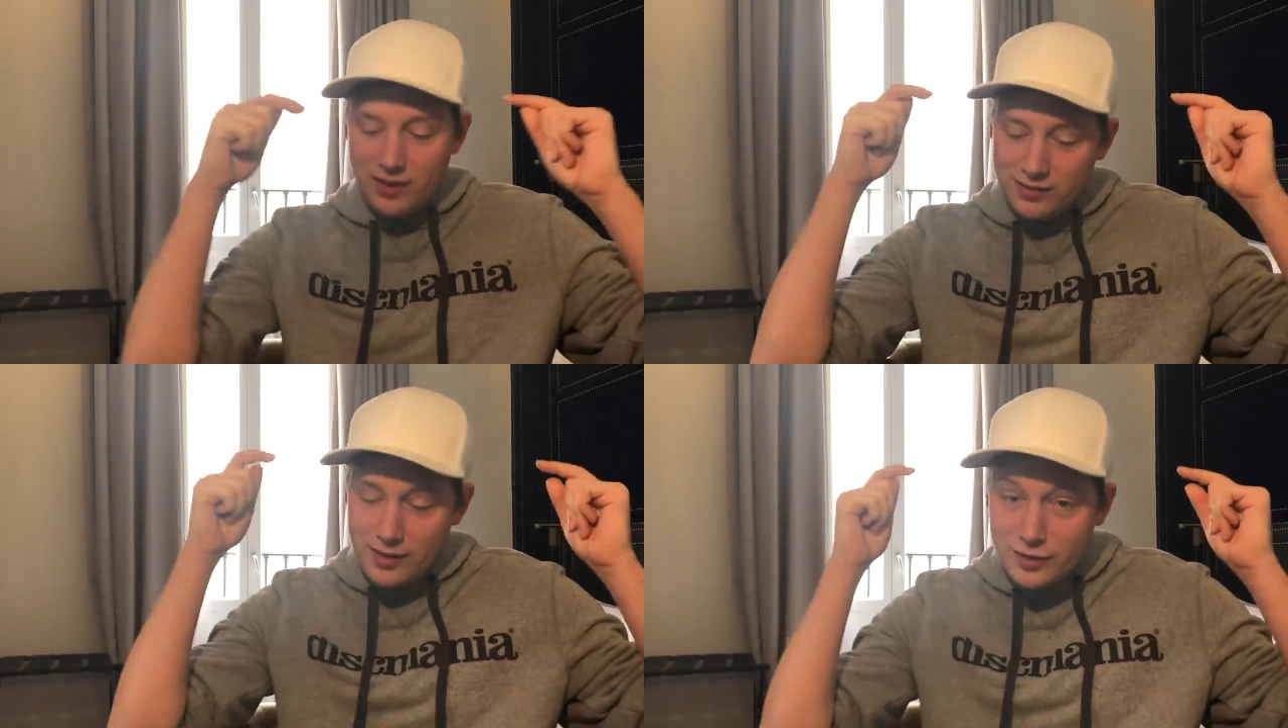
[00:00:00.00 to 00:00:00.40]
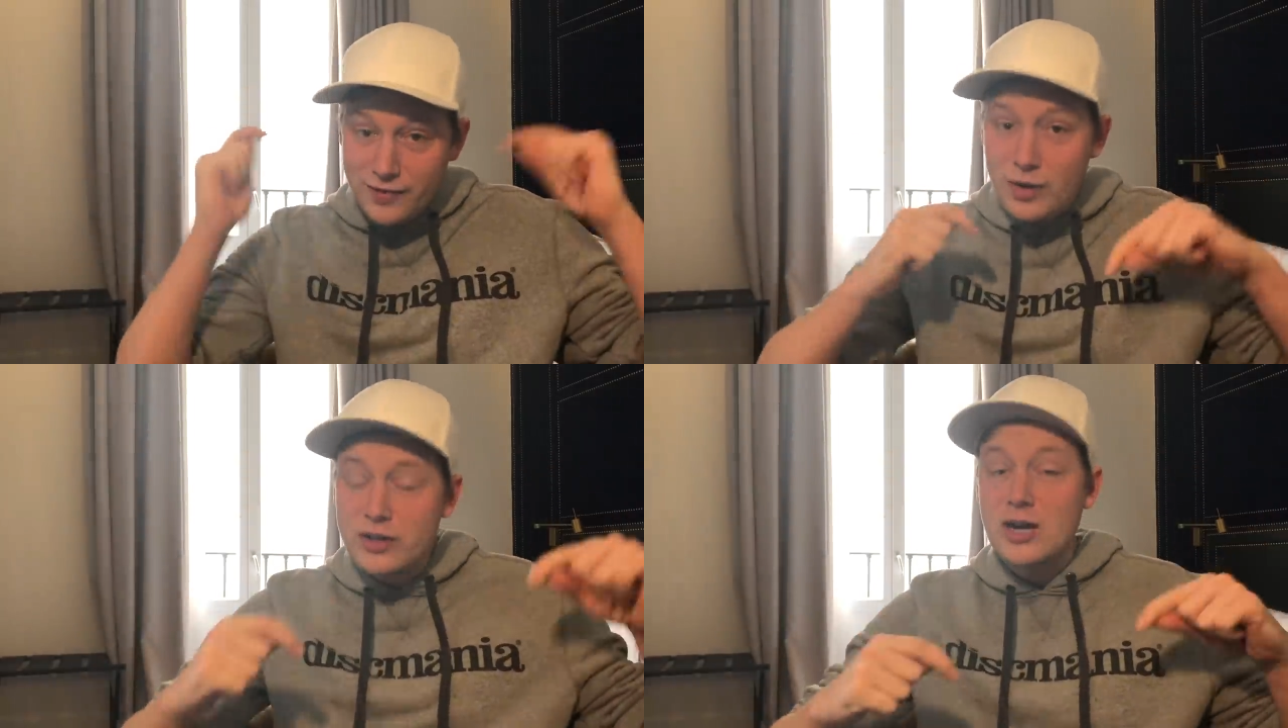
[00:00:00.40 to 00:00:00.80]
is on the
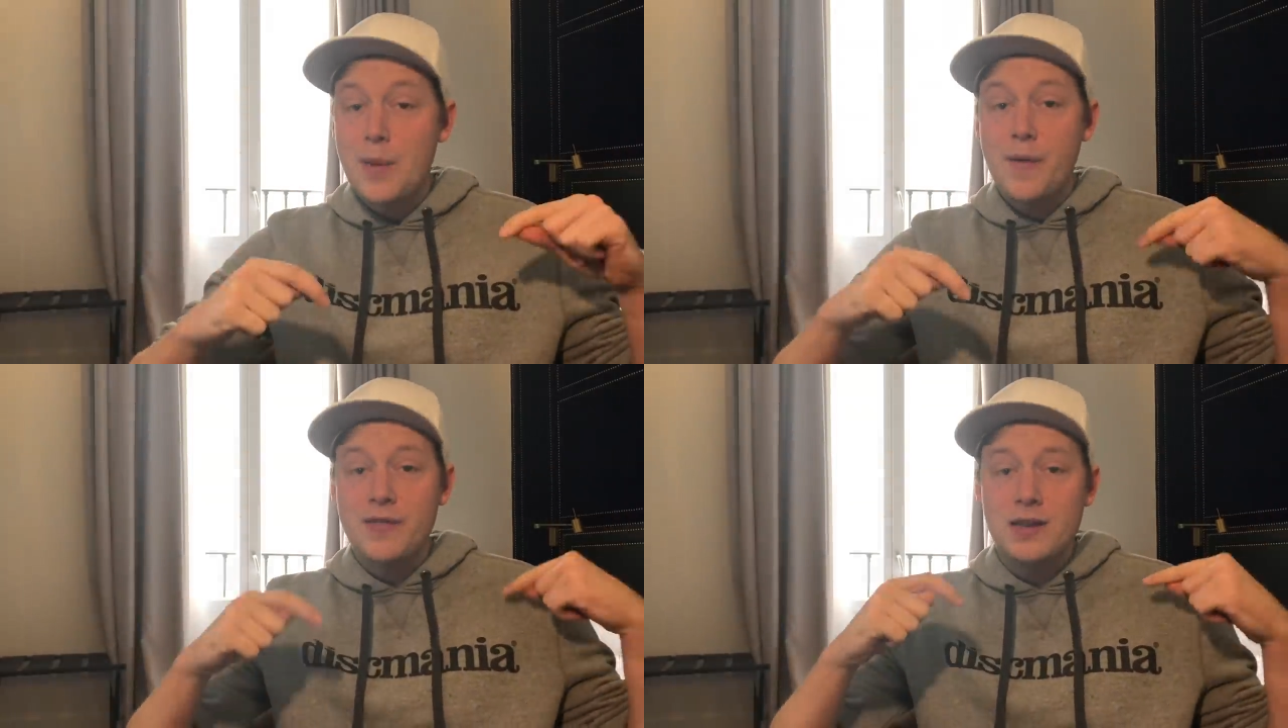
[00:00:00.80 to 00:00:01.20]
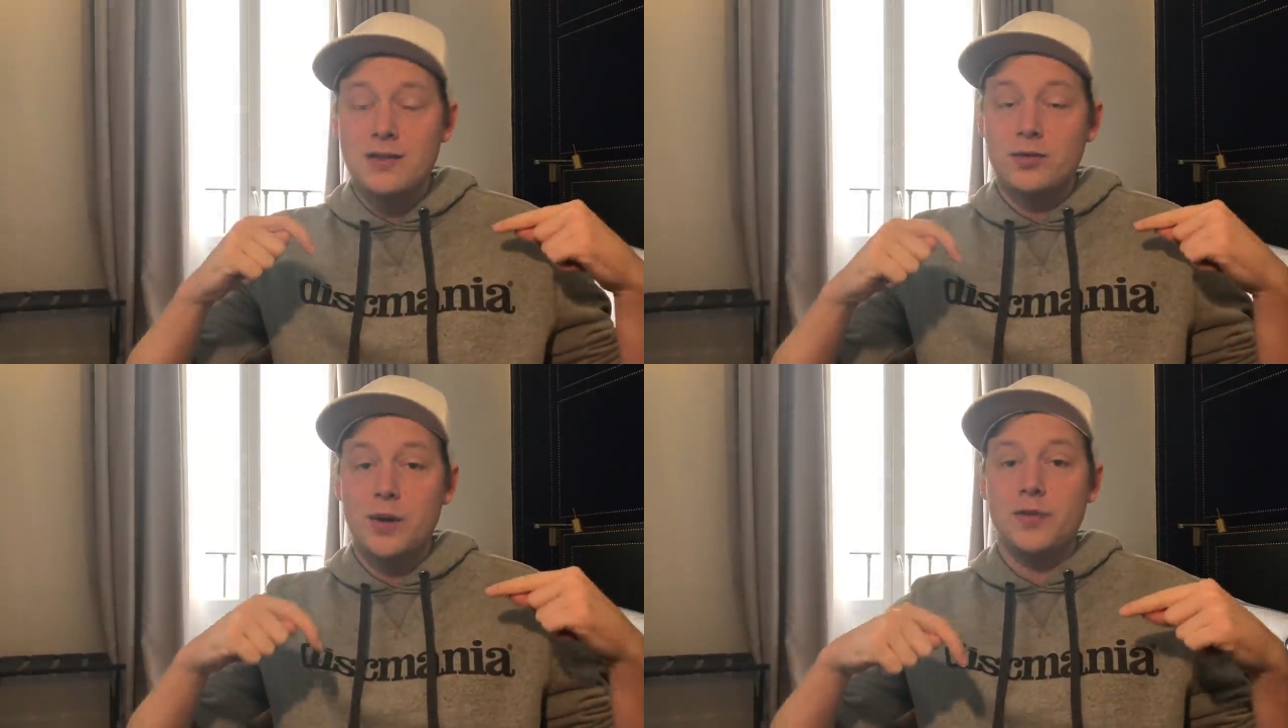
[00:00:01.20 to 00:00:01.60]
very top of the
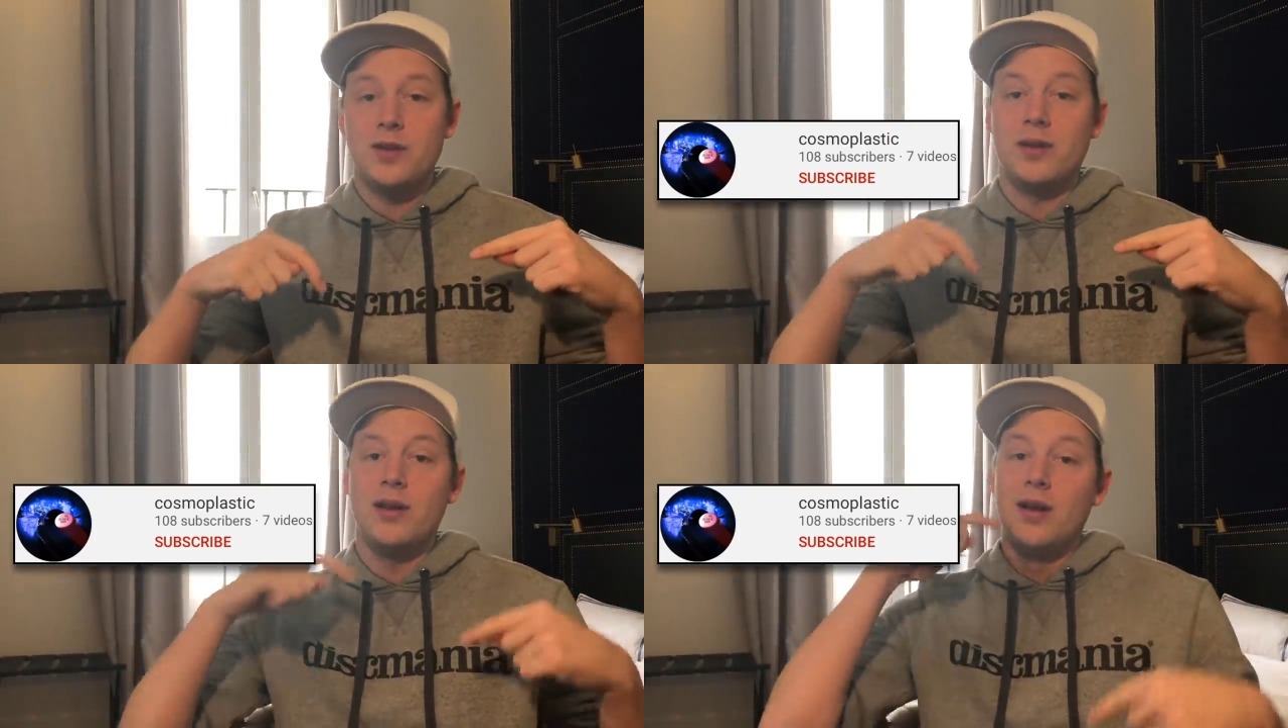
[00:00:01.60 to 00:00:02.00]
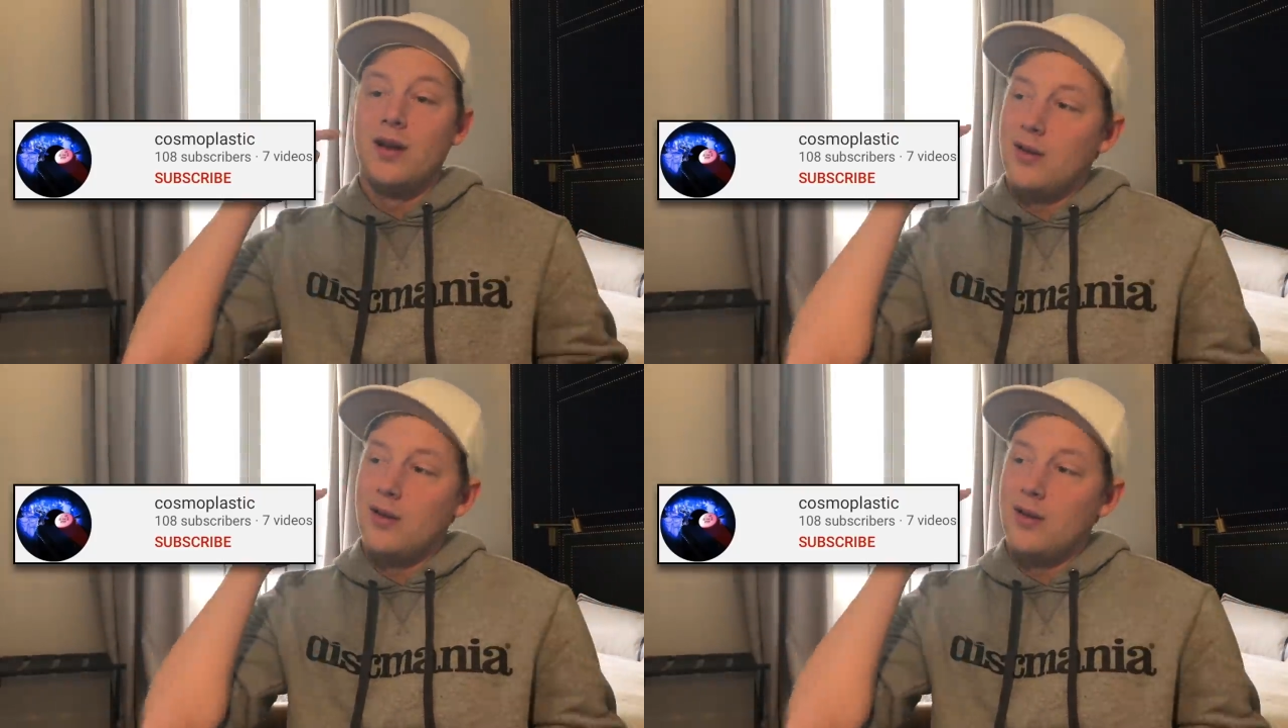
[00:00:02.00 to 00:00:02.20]
description.